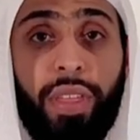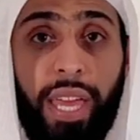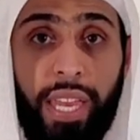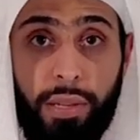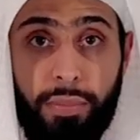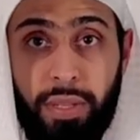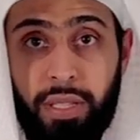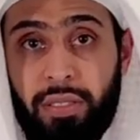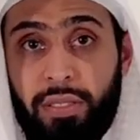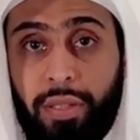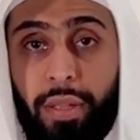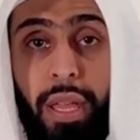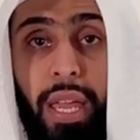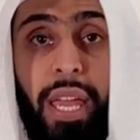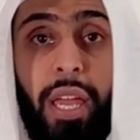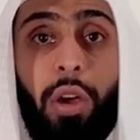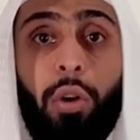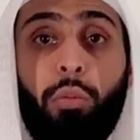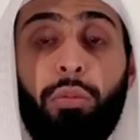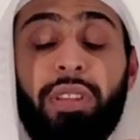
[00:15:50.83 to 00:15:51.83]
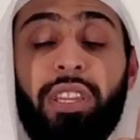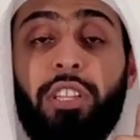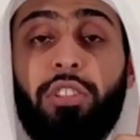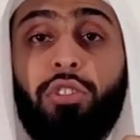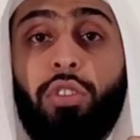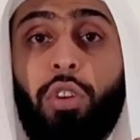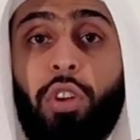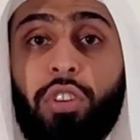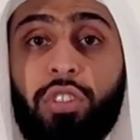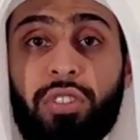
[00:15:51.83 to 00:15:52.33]
animals, whether
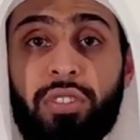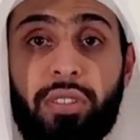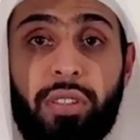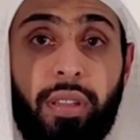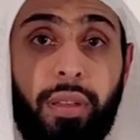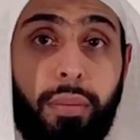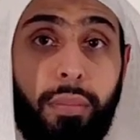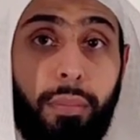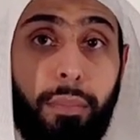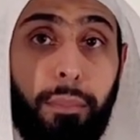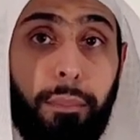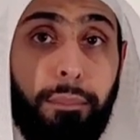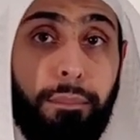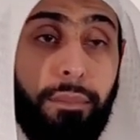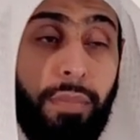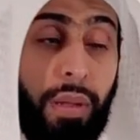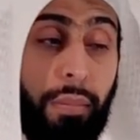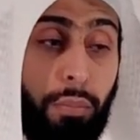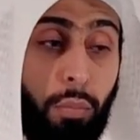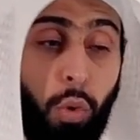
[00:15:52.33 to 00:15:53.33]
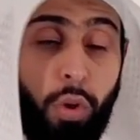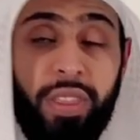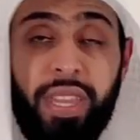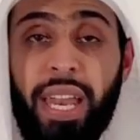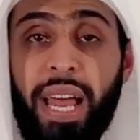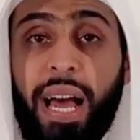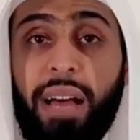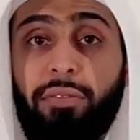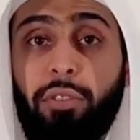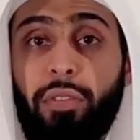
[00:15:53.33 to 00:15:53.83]
it's lost more
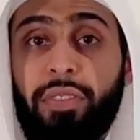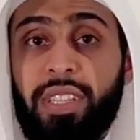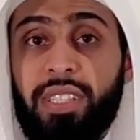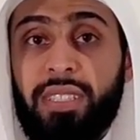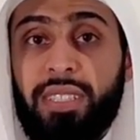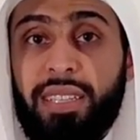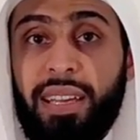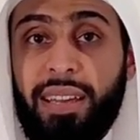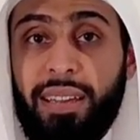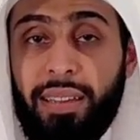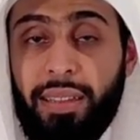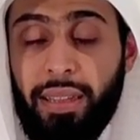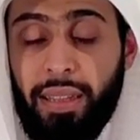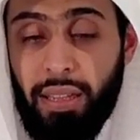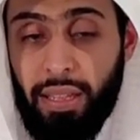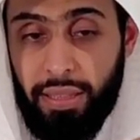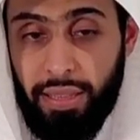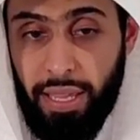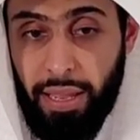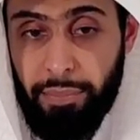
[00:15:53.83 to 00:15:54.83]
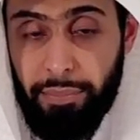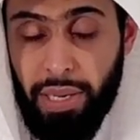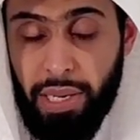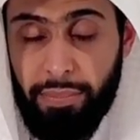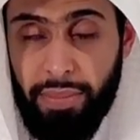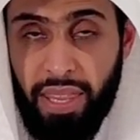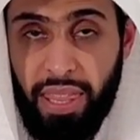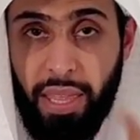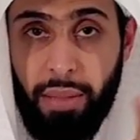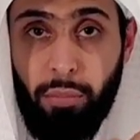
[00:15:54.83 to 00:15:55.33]
than half of its tongue in the
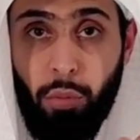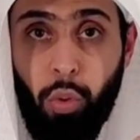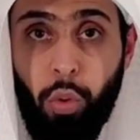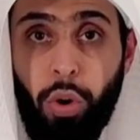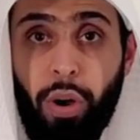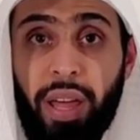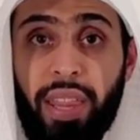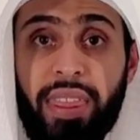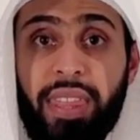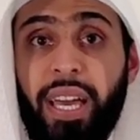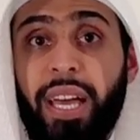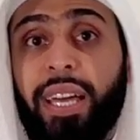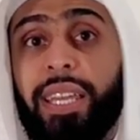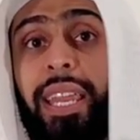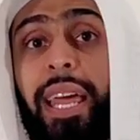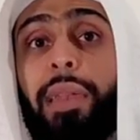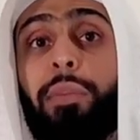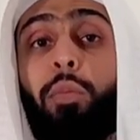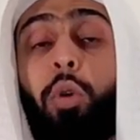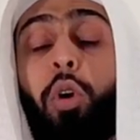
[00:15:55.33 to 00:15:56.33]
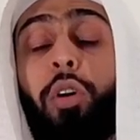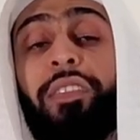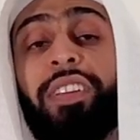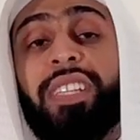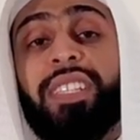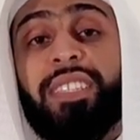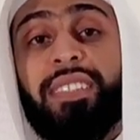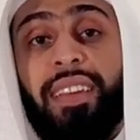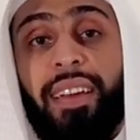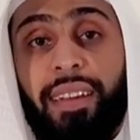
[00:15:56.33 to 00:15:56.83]
Hanbali madhab, or a third and more of
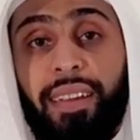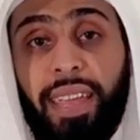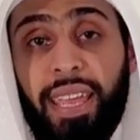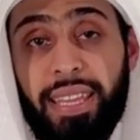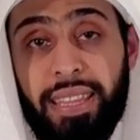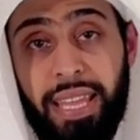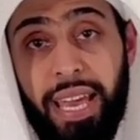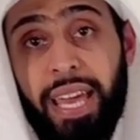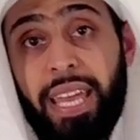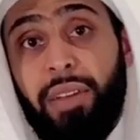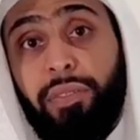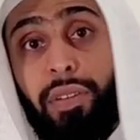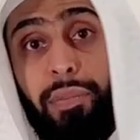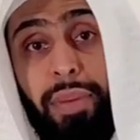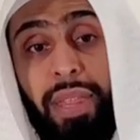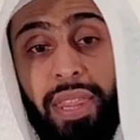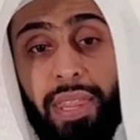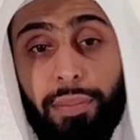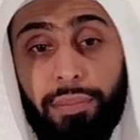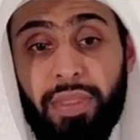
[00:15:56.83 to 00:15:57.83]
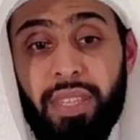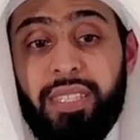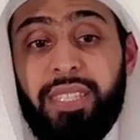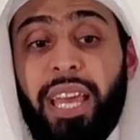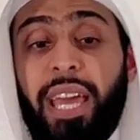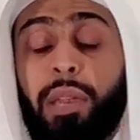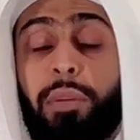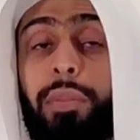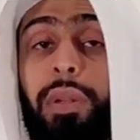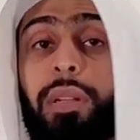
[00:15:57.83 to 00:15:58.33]
its tongue in the Hanafi madhab, this
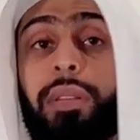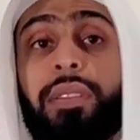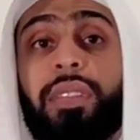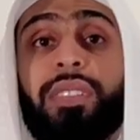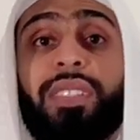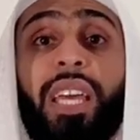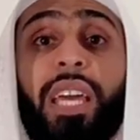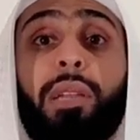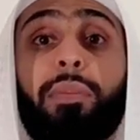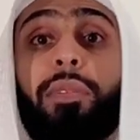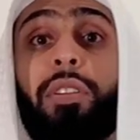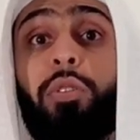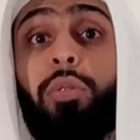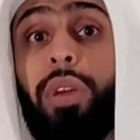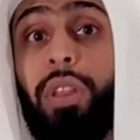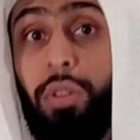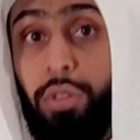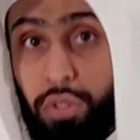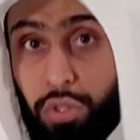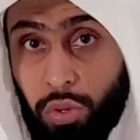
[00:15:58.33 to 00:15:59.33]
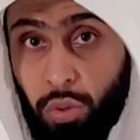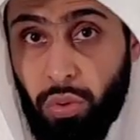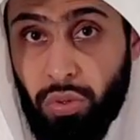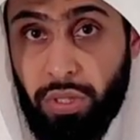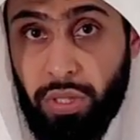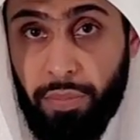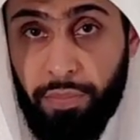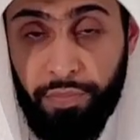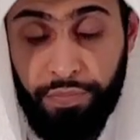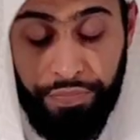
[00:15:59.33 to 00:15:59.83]
animal you cannot
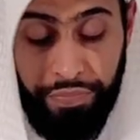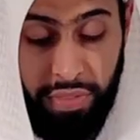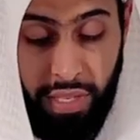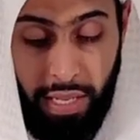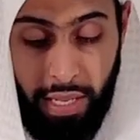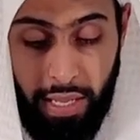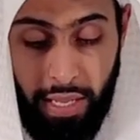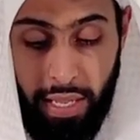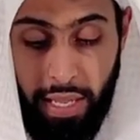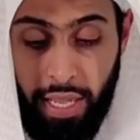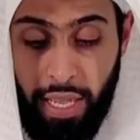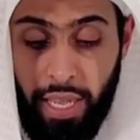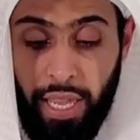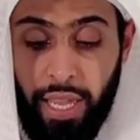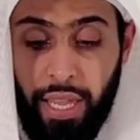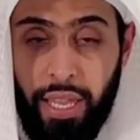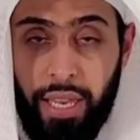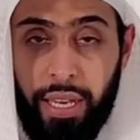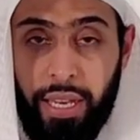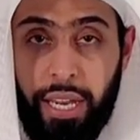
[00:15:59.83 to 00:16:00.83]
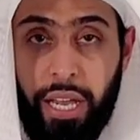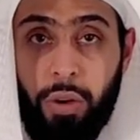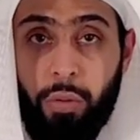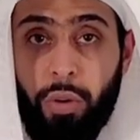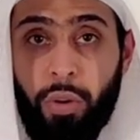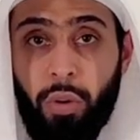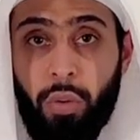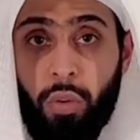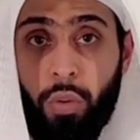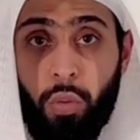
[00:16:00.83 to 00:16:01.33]
slaughter.
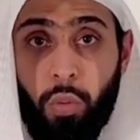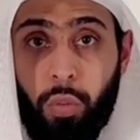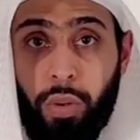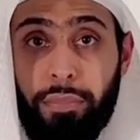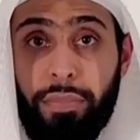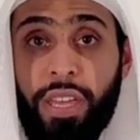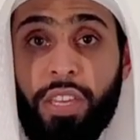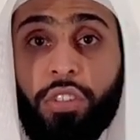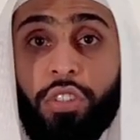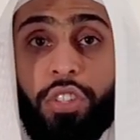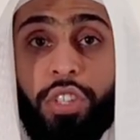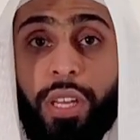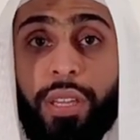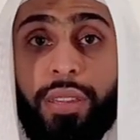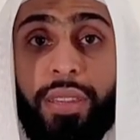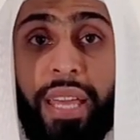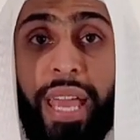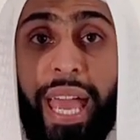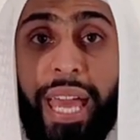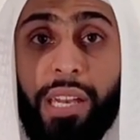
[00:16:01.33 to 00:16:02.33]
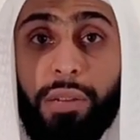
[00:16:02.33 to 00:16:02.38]
Now, we mentioned the